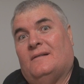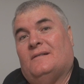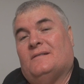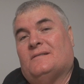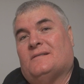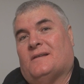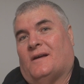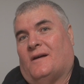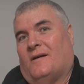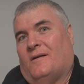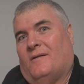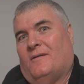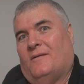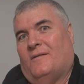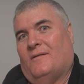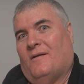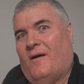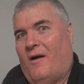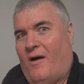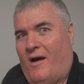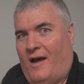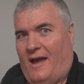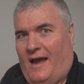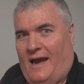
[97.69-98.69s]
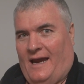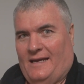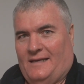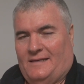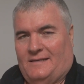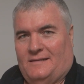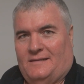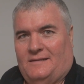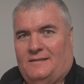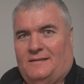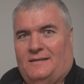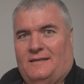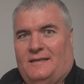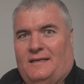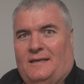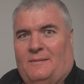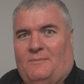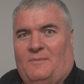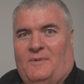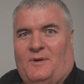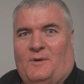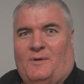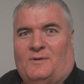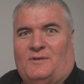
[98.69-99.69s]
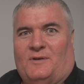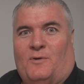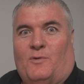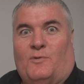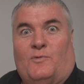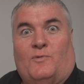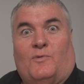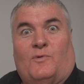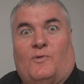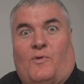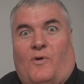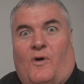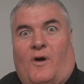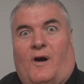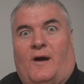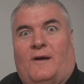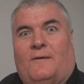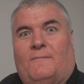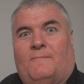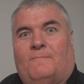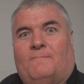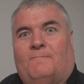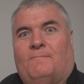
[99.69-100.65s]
So I ate because I couldn't cry.